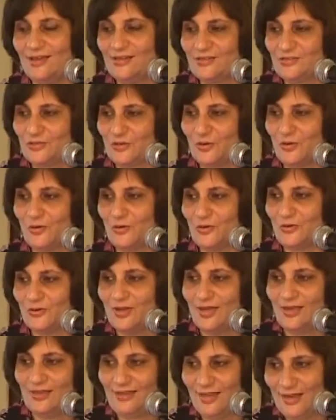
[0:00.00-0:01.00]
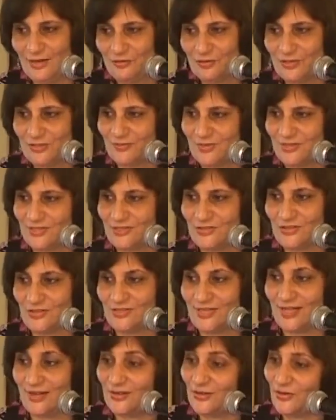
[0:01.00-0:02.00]
So that was Mrs.
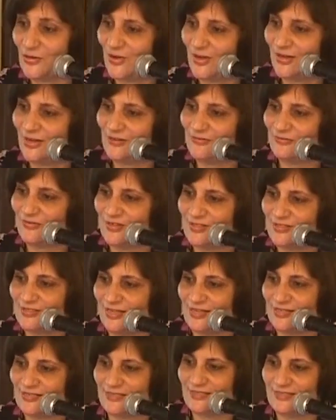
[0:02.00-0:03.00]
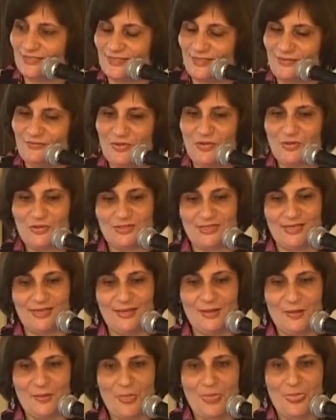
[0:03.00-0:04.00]
Rosario and our first lessons in
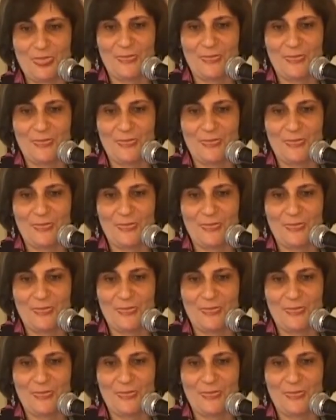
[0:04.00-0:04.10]
music.